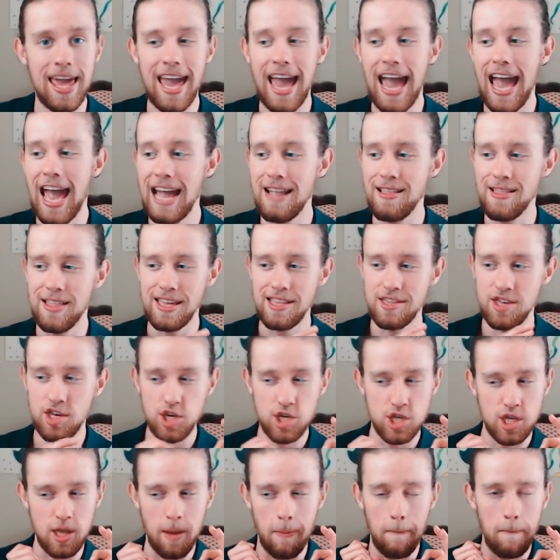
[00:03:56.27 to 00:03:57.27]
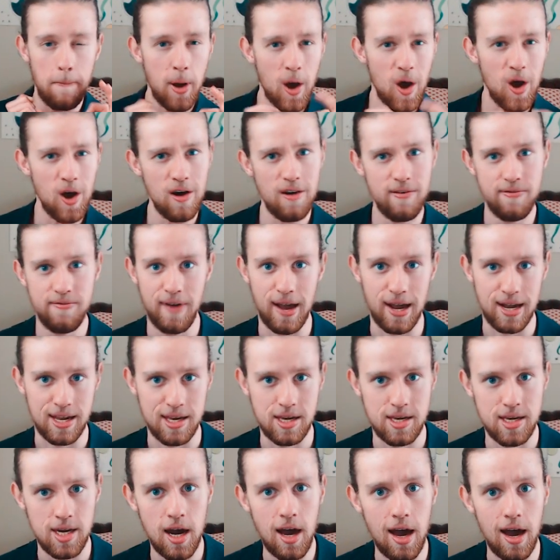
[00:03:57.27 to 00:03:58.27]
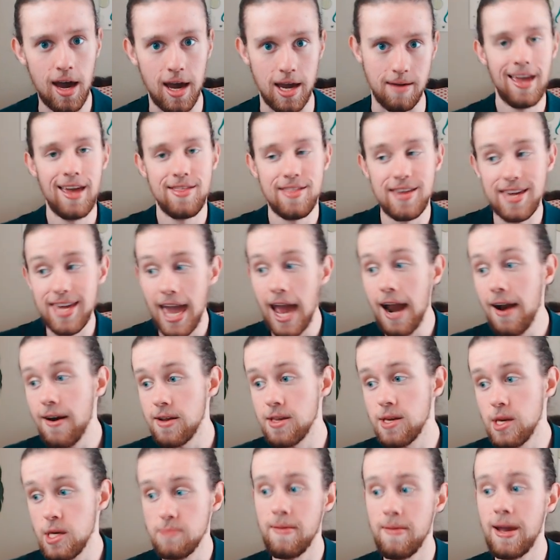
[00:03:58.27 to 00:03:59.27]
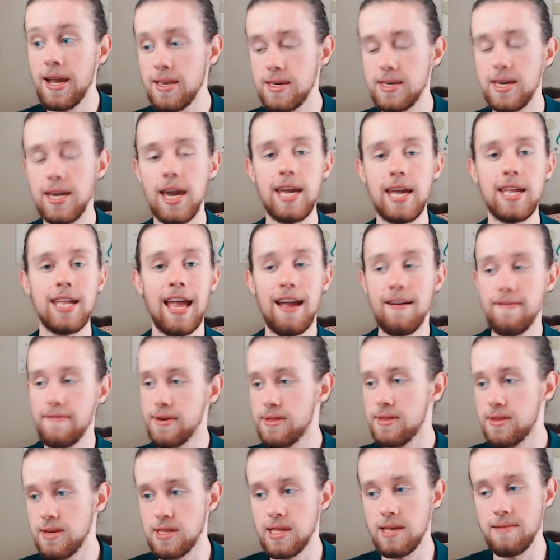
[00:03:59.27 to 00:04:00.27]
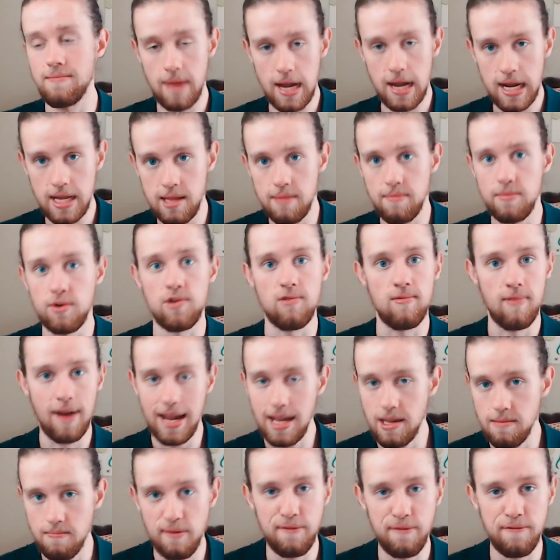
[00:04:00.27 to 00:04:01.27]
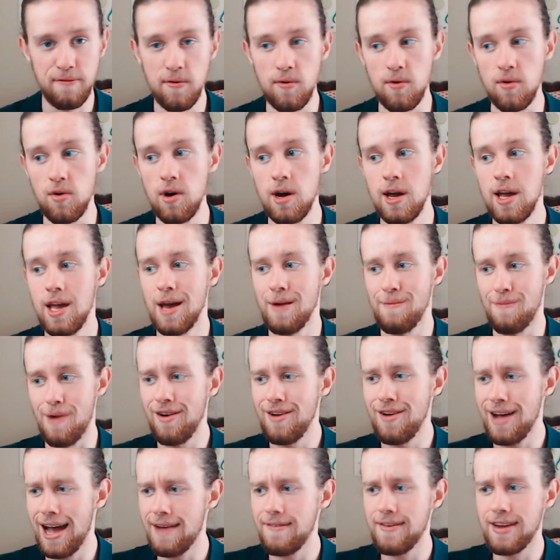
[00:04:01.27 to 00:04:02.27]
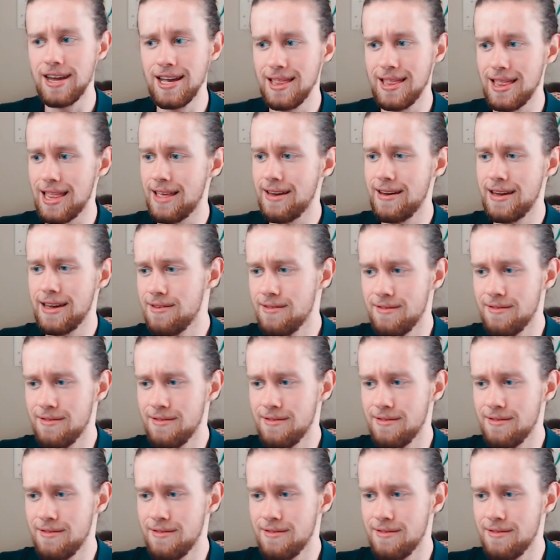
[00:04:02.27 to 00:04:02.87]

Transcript: at like just the perfect time. The characters maintain everything that made them great before while having a layer